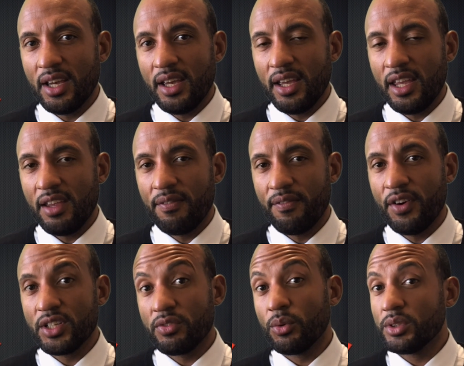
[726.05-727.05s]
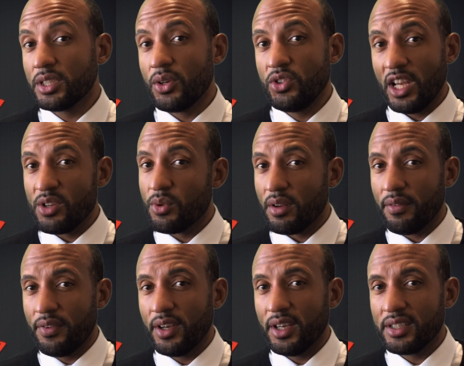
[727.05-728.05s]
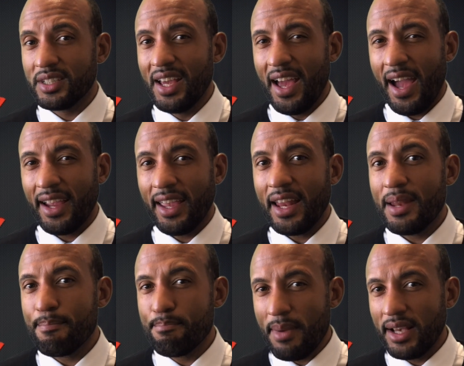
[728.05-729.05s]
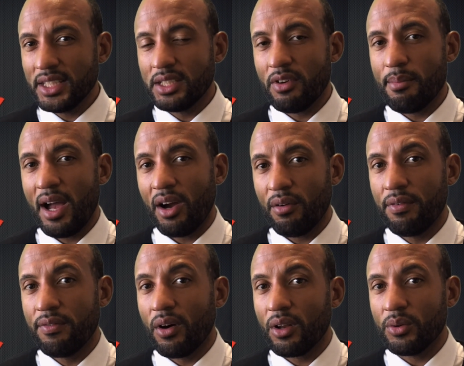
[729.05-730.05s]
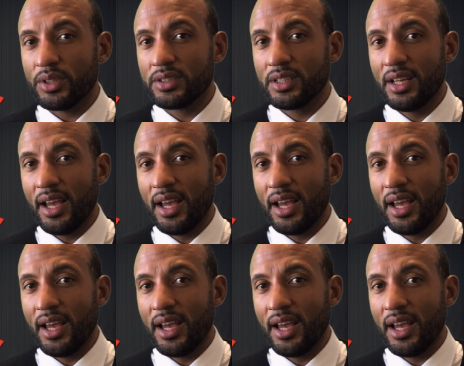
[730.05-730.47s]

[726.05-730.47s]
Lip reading: he first of all was so genuine at first and gained a massive amount of followers